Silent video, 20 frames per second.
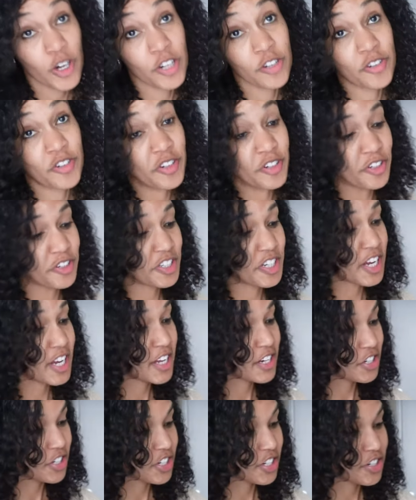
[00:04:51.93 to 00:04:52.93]
I go on a good
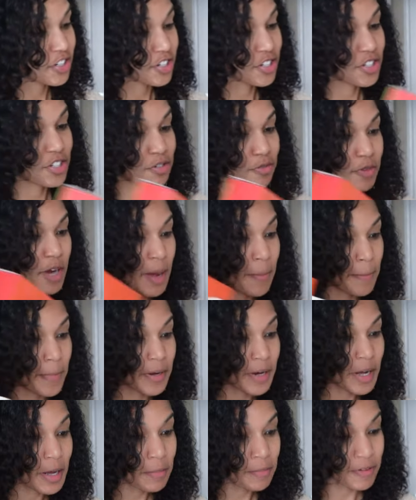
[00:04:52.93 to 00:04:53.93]
tangent, just to wrap it
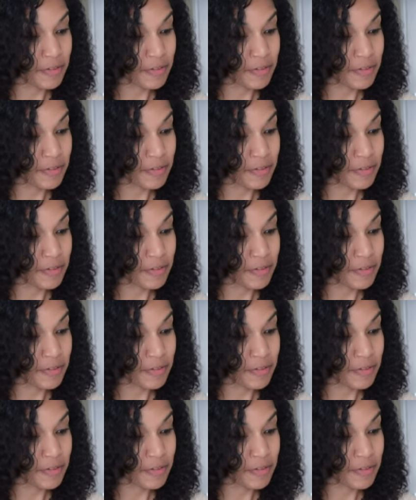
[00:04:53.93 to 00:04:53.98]
up,